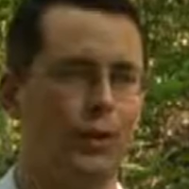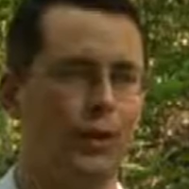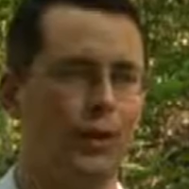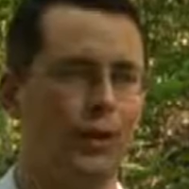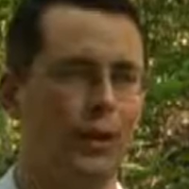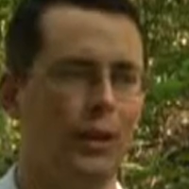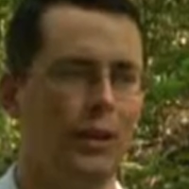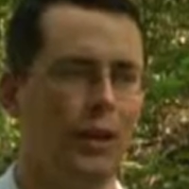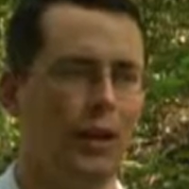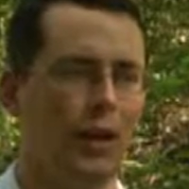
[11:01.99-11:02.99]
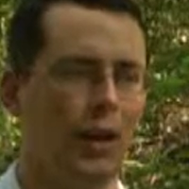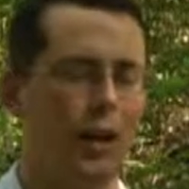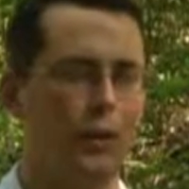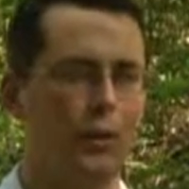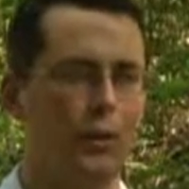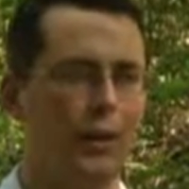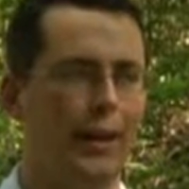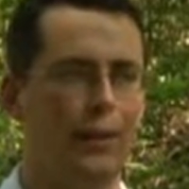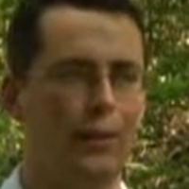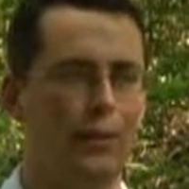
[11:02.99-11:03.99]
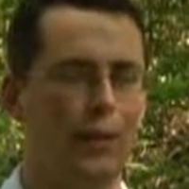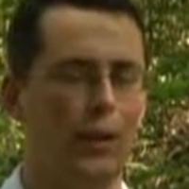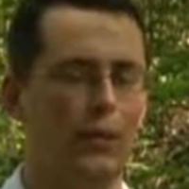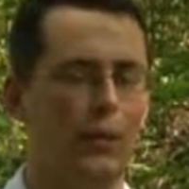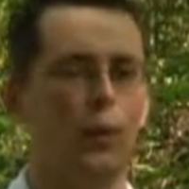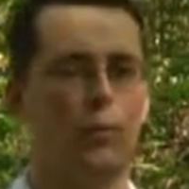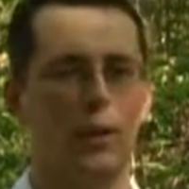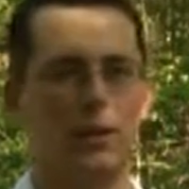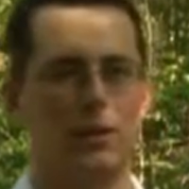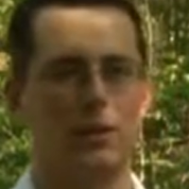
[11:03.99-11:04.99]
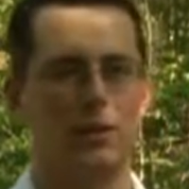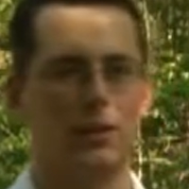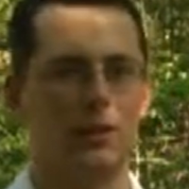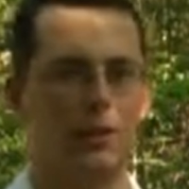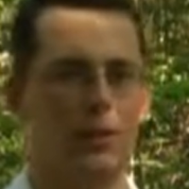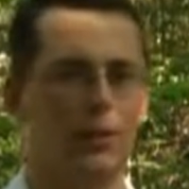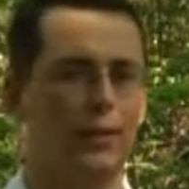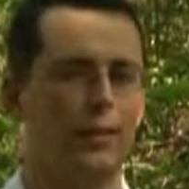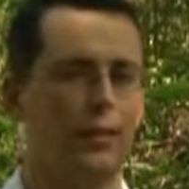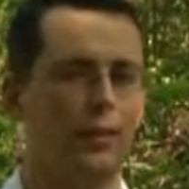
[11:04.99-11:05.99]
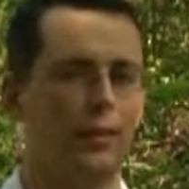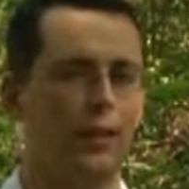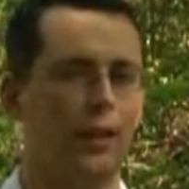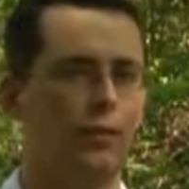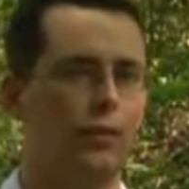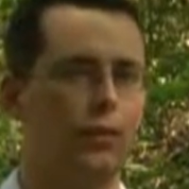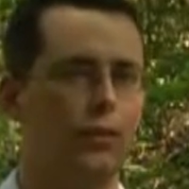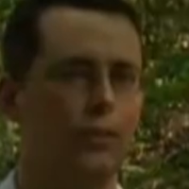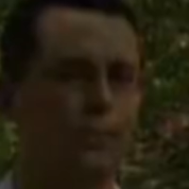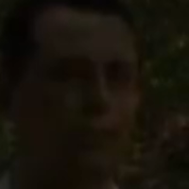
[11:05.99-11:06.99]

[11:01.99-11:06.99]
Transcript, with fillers: the uh, Hollywood idea of you have to go places and, you know, see things kind of adventure.